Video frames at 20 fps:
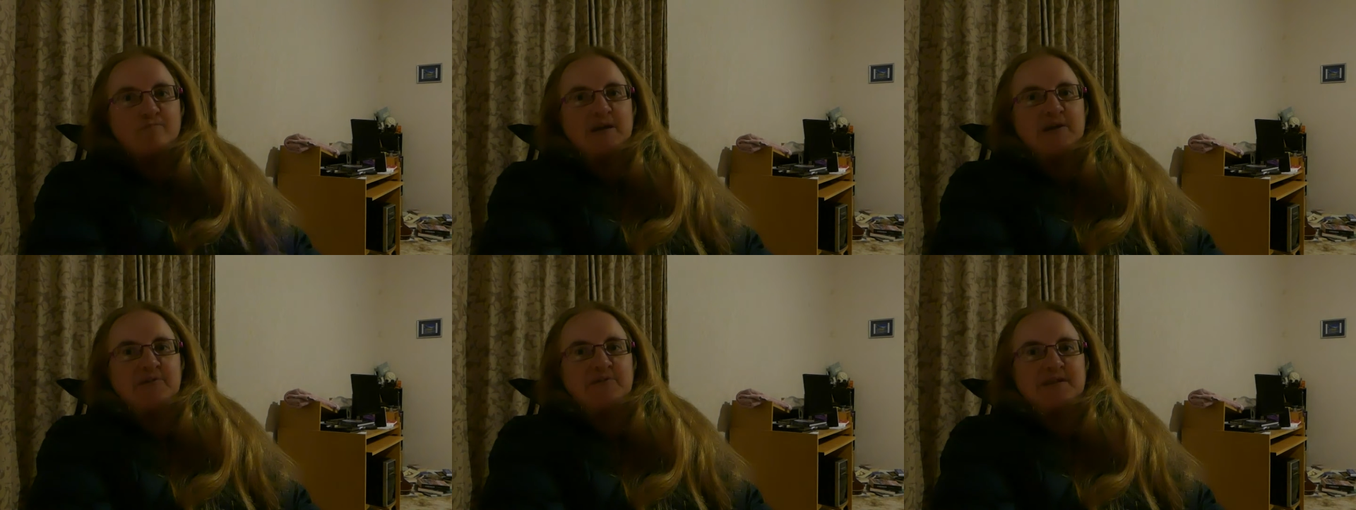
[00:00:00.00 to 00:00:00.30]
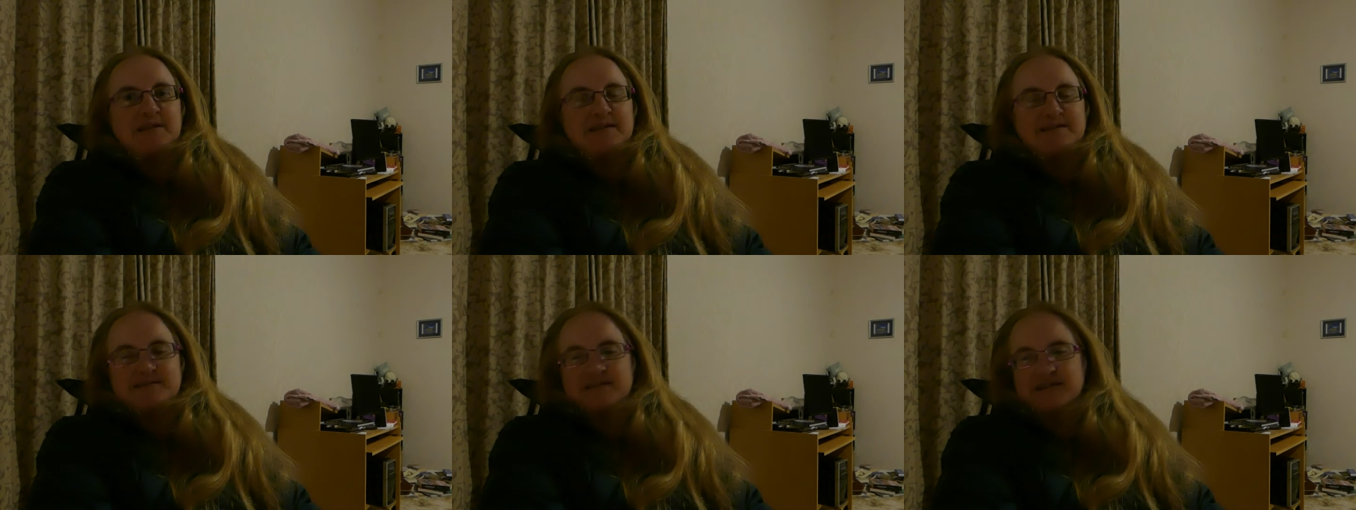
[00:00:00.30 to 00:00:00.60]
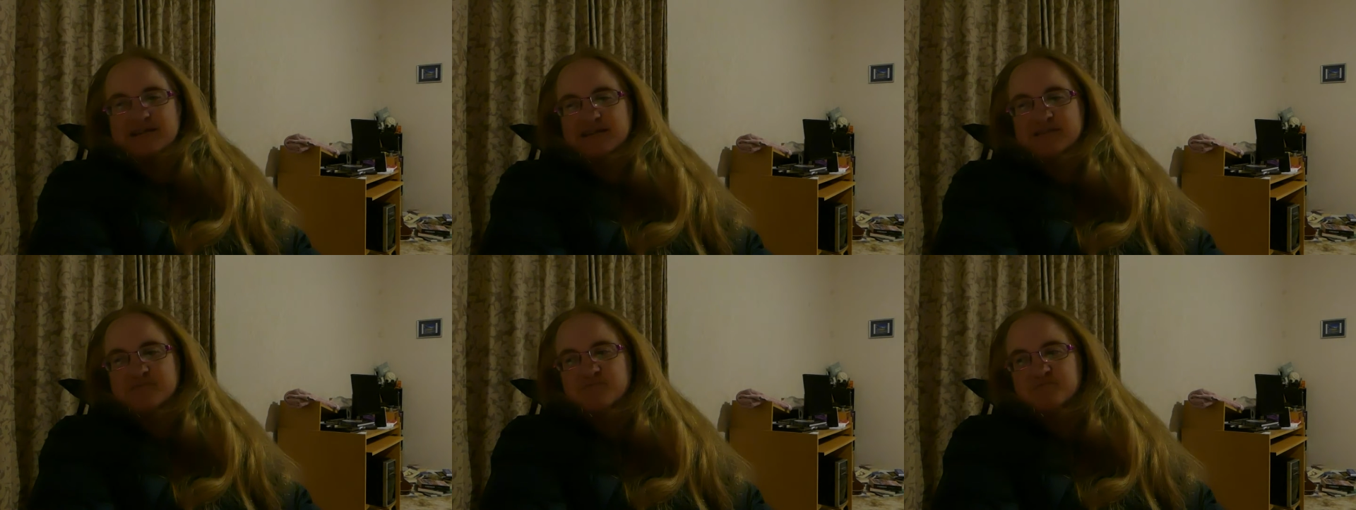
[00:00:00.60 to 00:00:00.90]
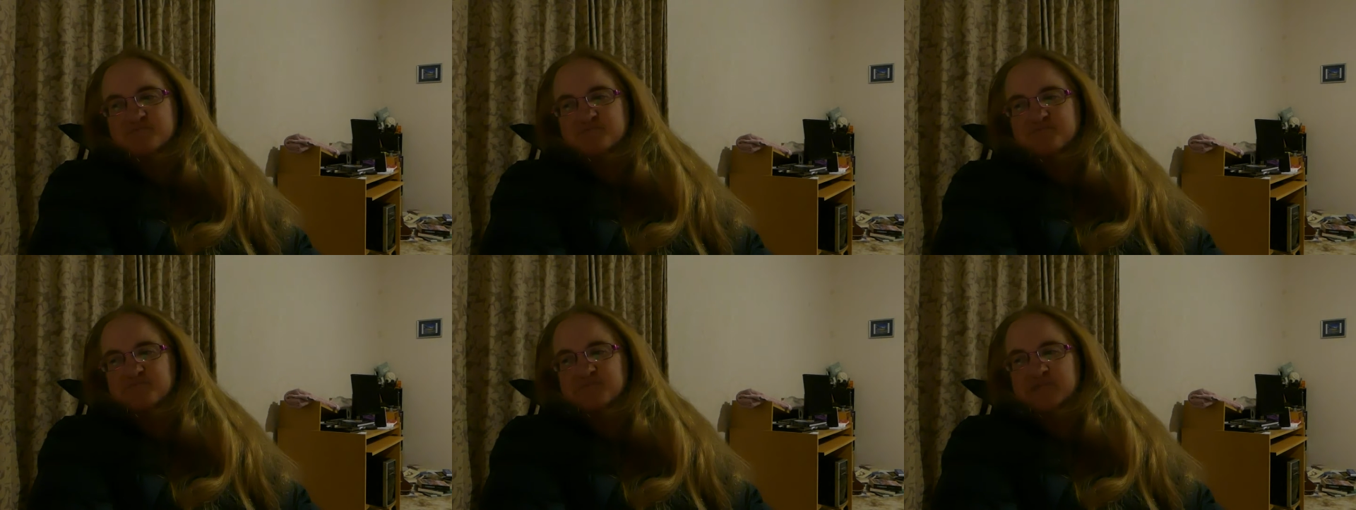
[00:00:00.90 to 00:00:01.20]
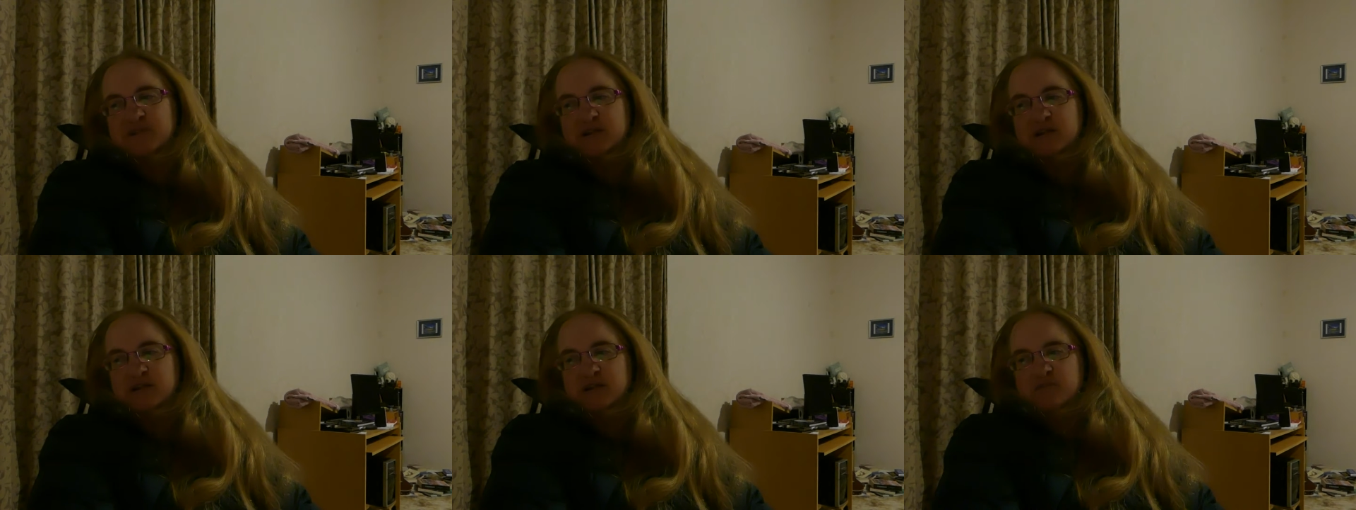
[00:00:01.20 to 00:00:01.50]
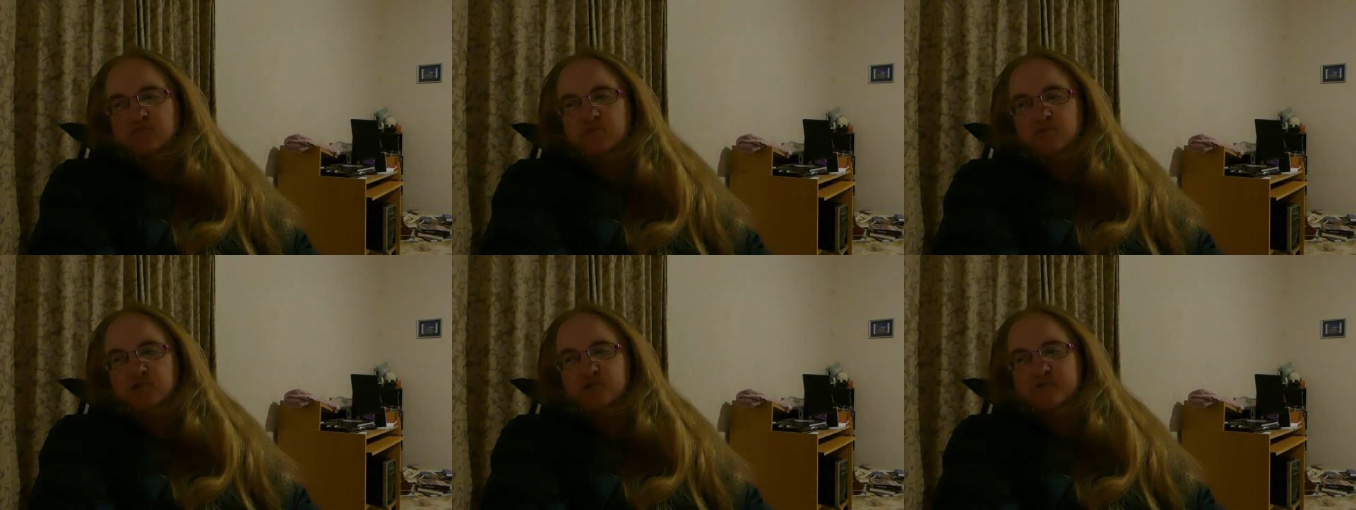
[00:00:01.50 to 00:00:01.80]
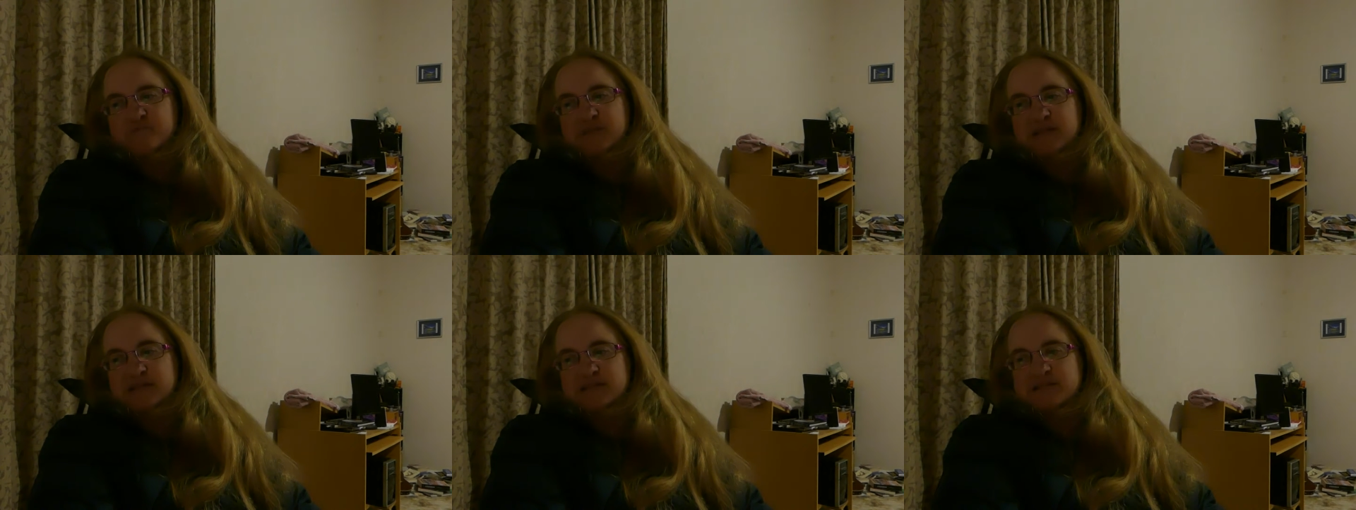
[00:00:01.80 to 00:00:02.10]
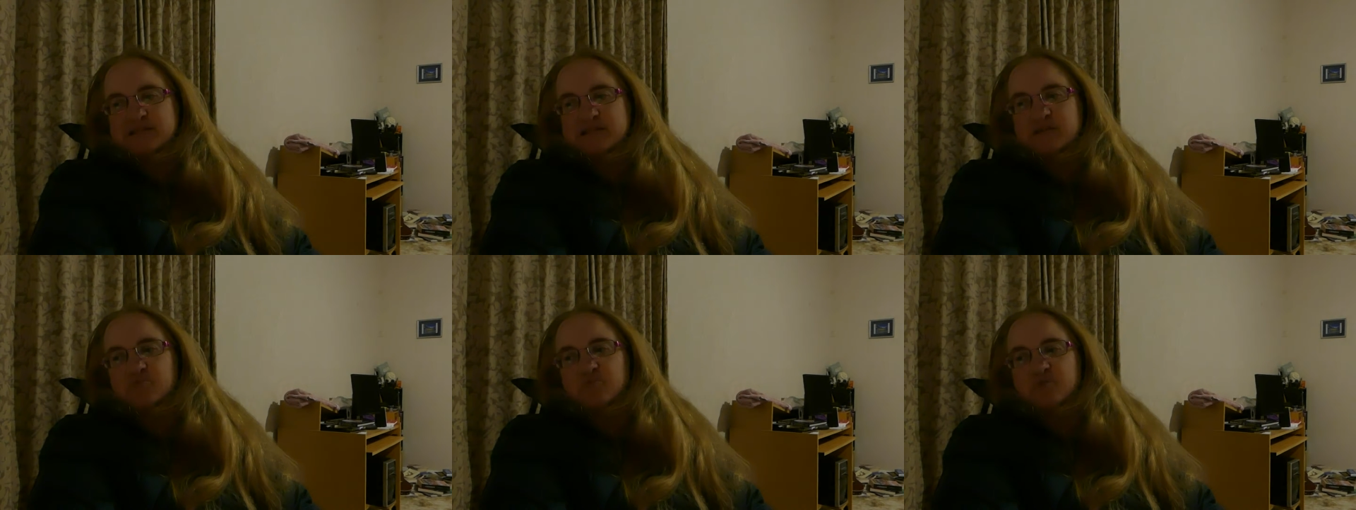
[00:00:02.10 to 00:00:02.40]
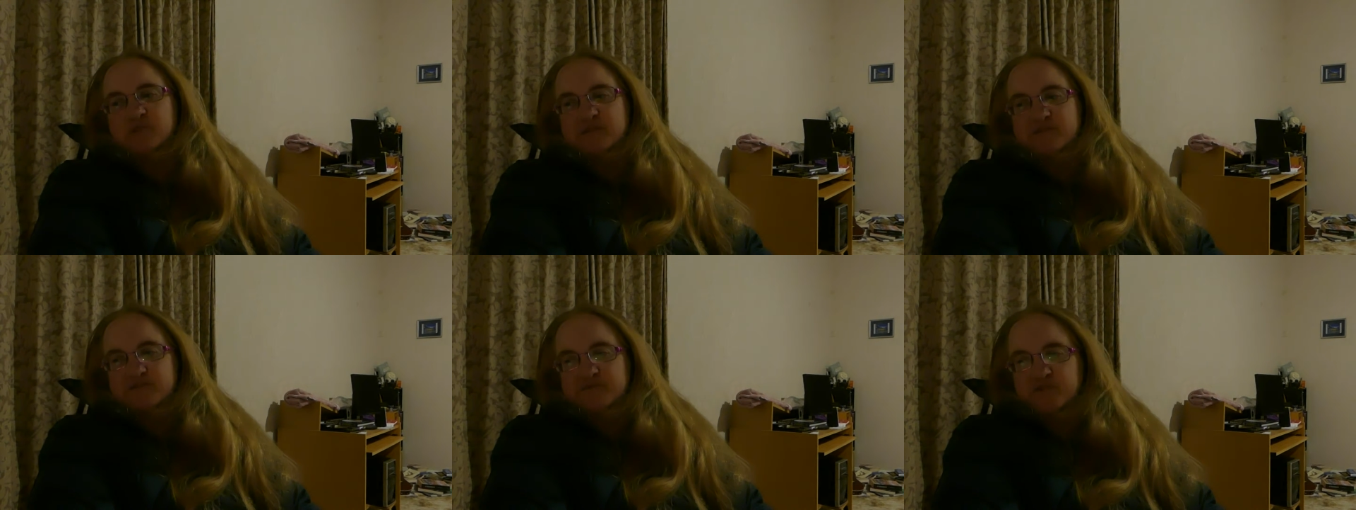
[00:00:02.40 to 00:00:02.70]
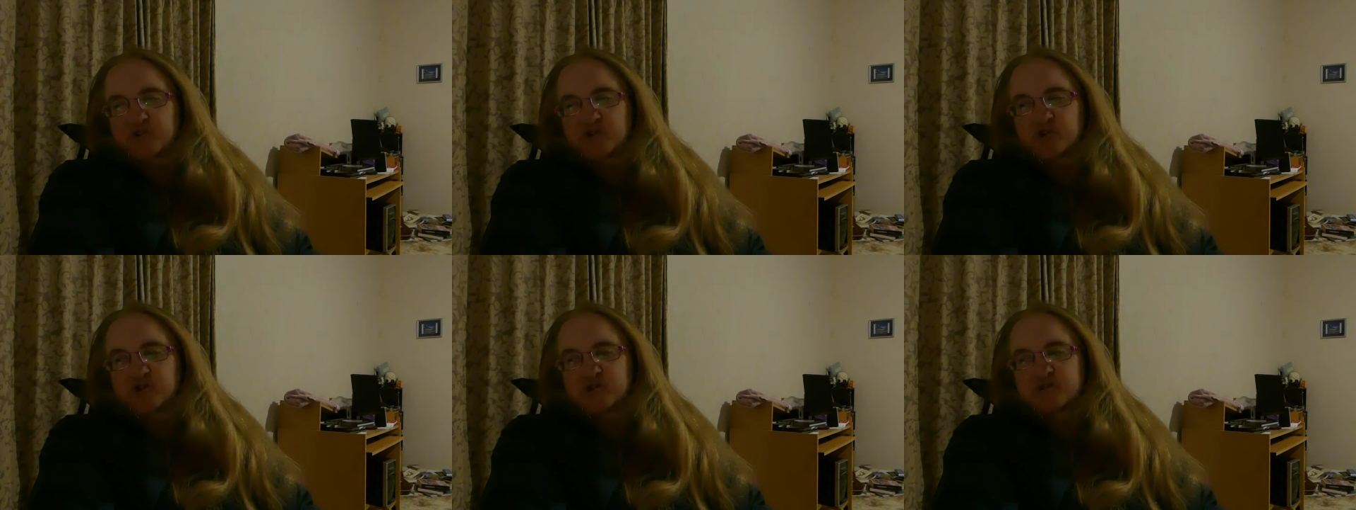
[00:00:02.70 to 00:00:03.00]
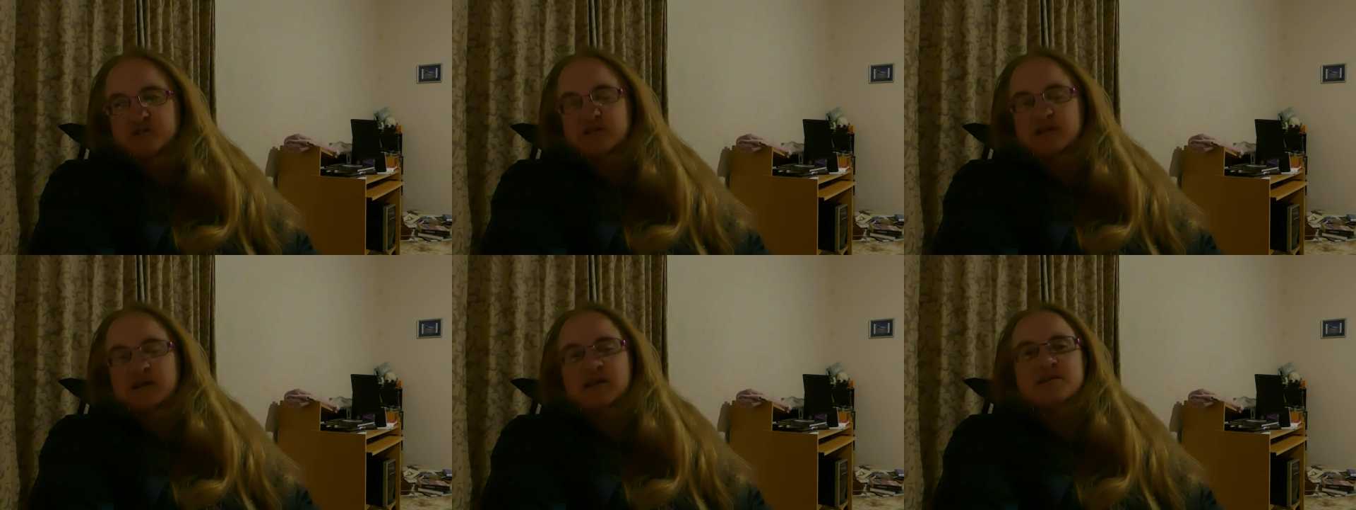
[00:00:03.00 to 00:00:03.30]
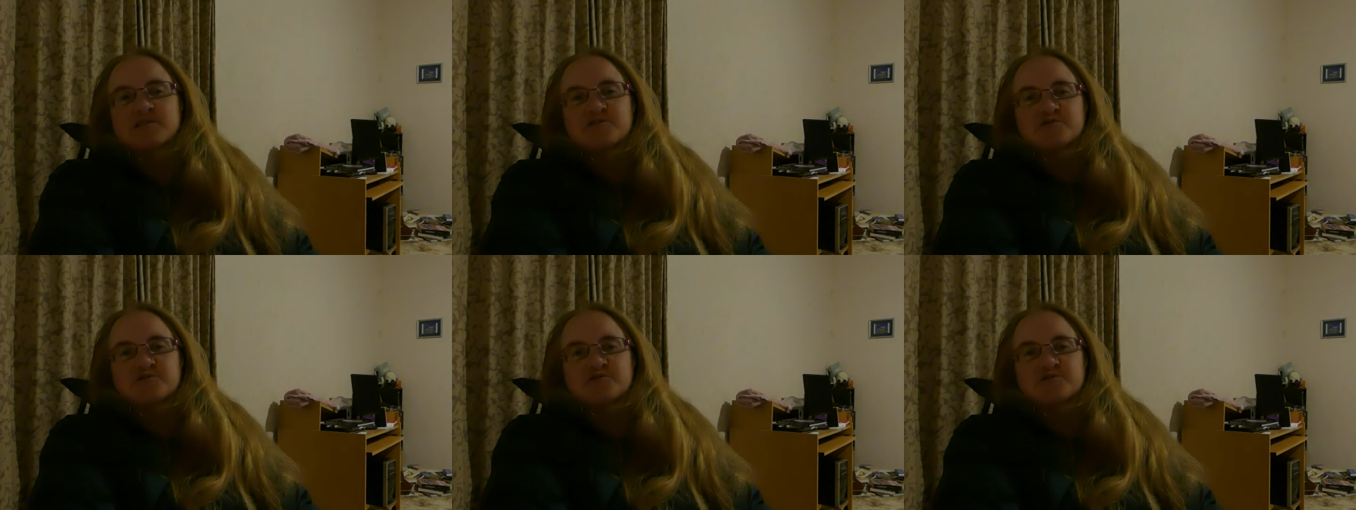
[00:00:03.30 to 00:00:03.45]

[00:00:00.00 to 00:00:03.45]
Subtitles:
Mariner 10, which means that was the first